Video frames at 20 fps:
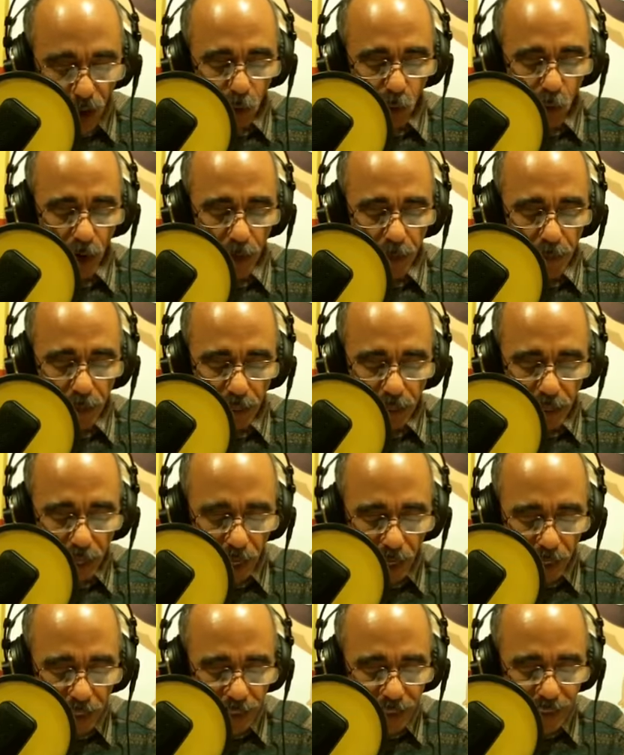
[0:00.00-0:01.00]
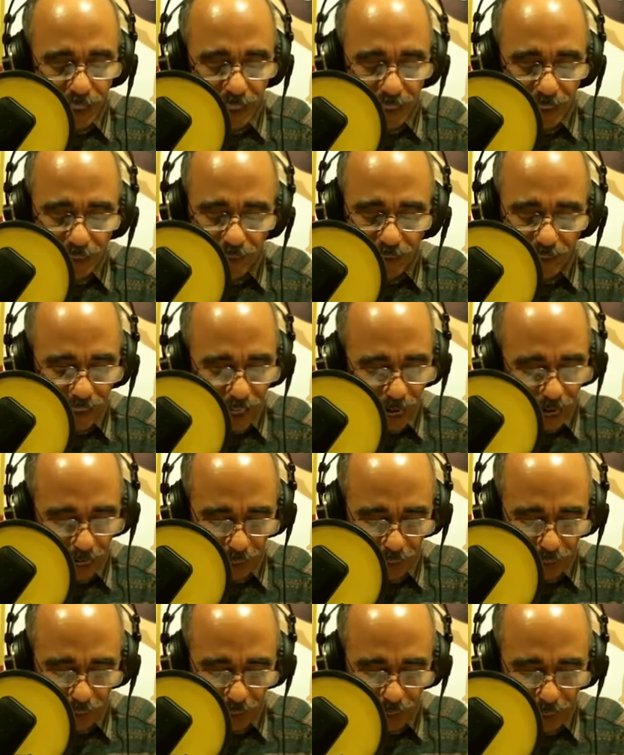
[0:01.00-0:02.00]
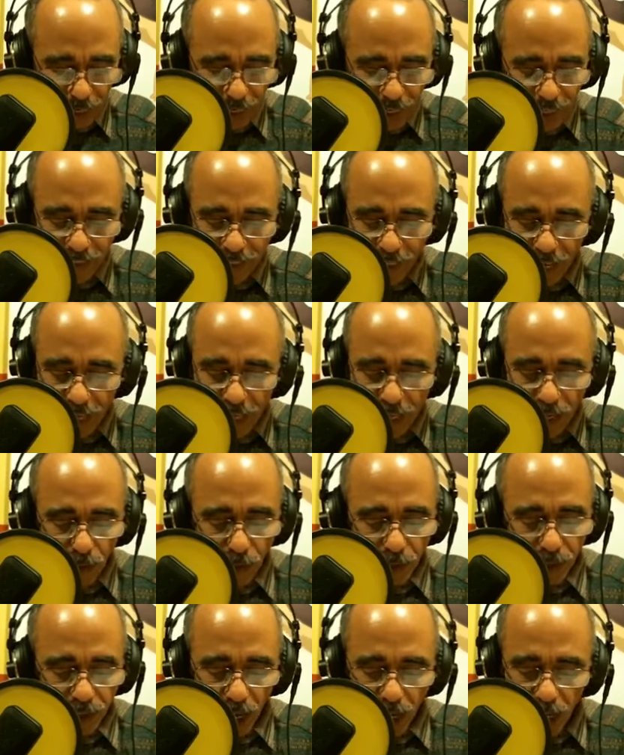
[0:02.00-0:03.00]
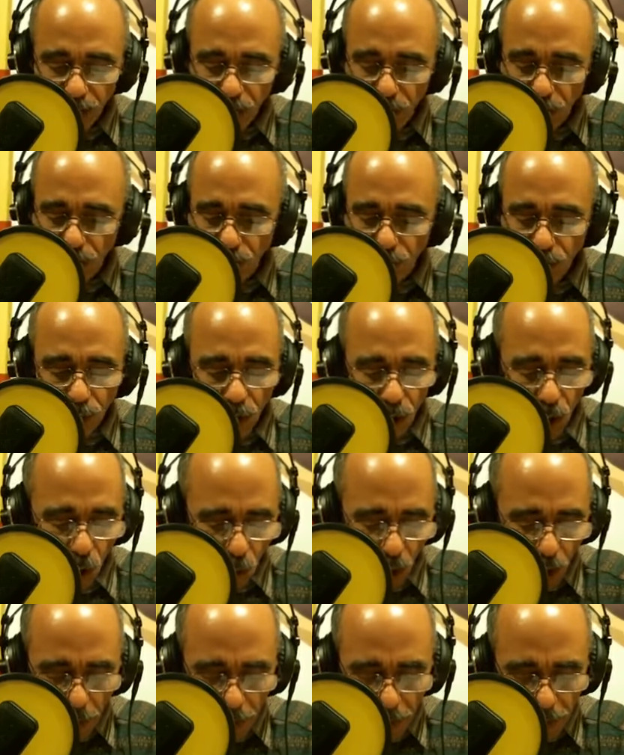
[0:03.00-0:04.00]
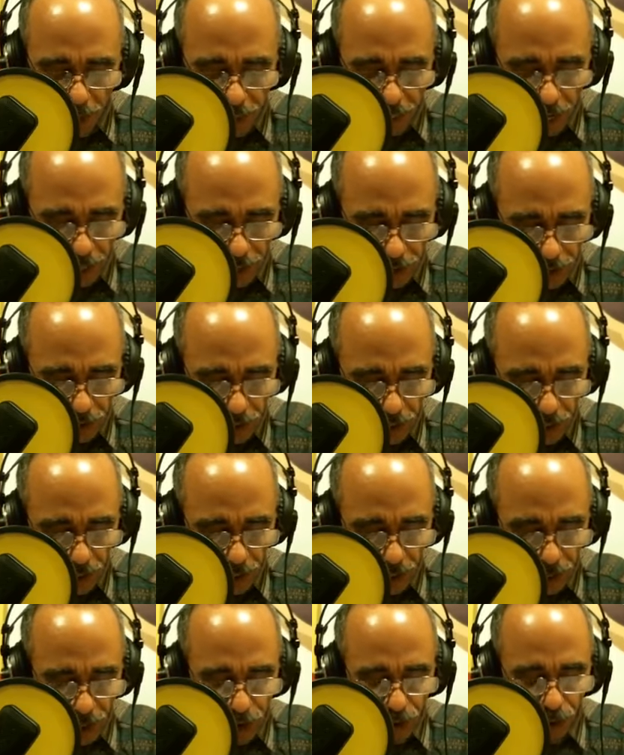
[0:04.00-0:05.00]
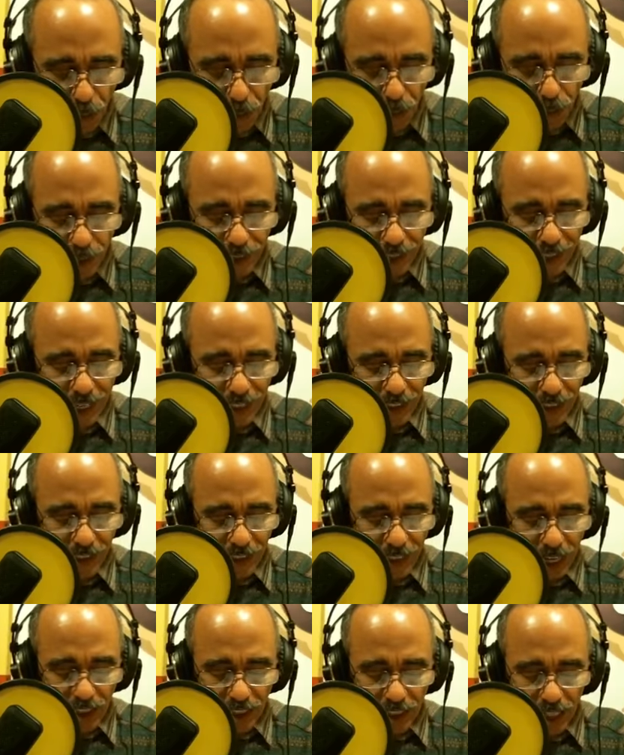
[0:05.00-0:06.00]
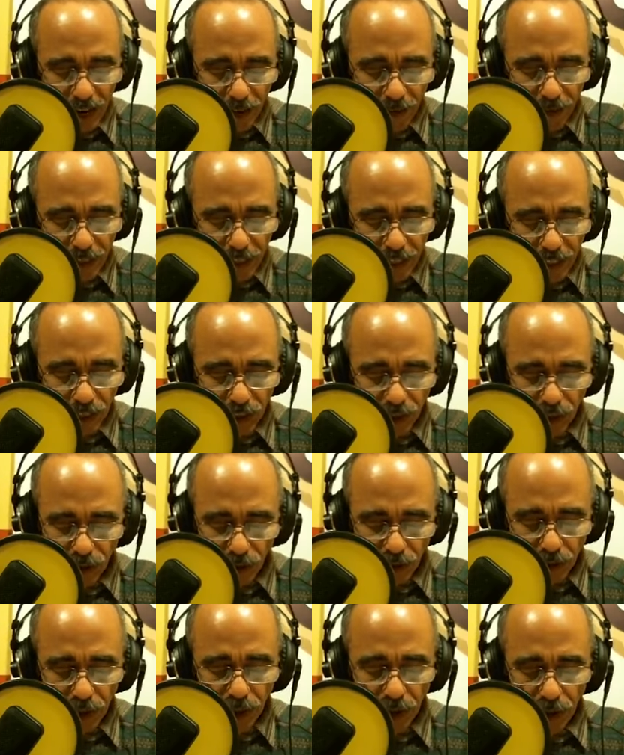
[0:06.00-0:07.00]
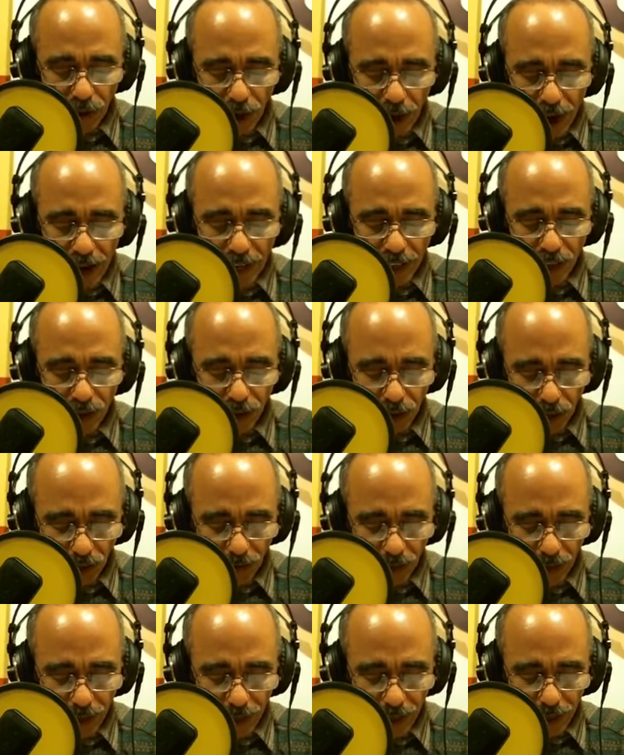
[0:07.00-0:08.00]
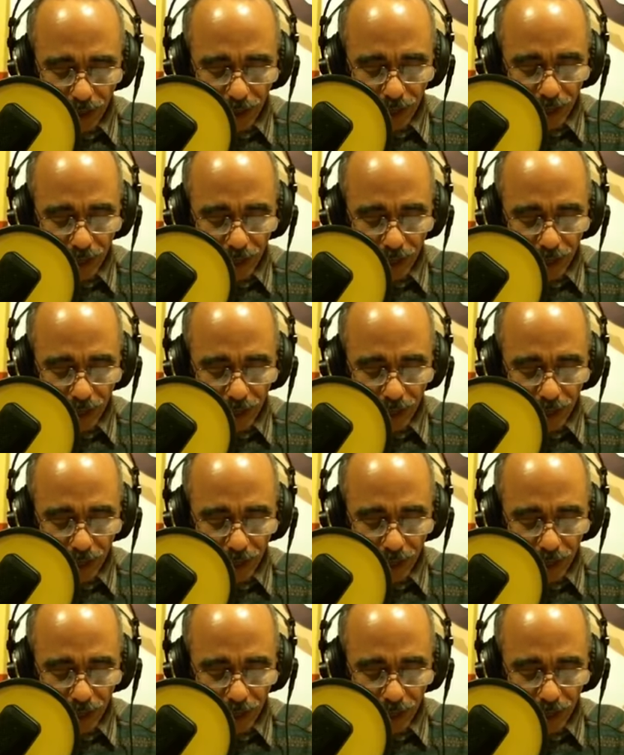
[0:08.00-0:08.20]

What McCulloch didn't say is that he was under no obligation to present such evidence to the grand jury.